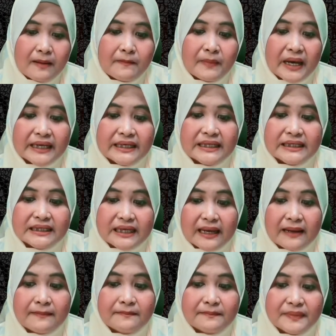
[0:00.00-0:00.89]
but it
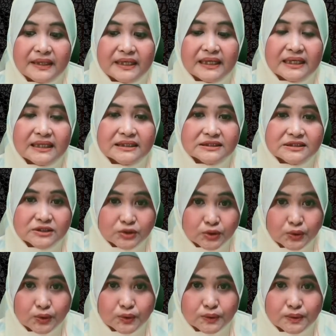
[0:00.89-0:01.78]
can be a
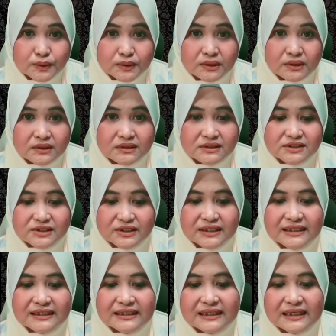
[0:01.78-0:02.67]
tool
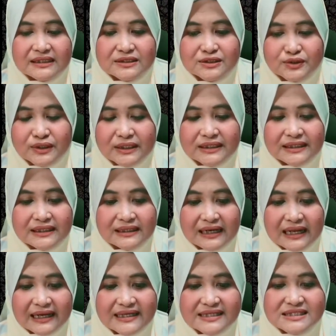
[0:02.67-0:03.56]
to
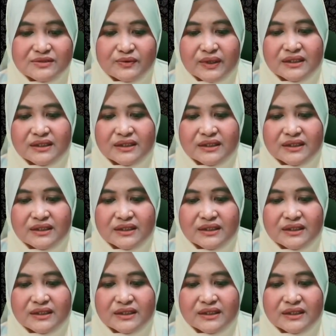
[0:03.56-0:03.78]
analyze